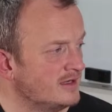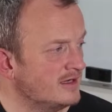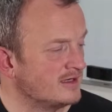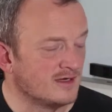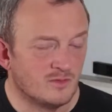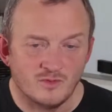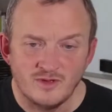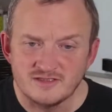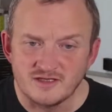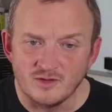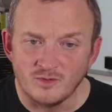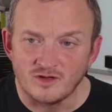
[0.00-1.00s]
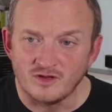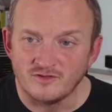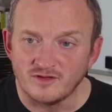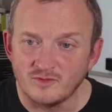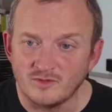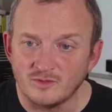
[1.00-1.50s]
a couple of weeks ago, but I can't
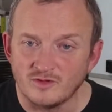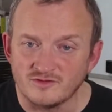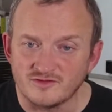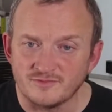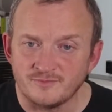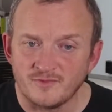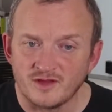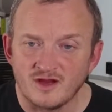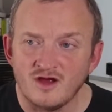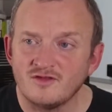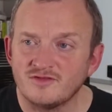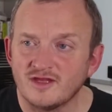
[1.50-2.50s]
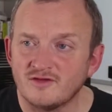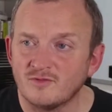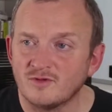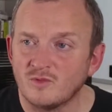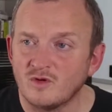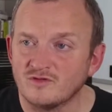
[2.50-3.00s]
think of what it was. Can't think of
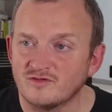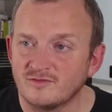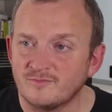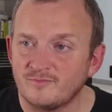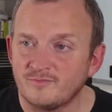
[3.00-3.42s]
what it was.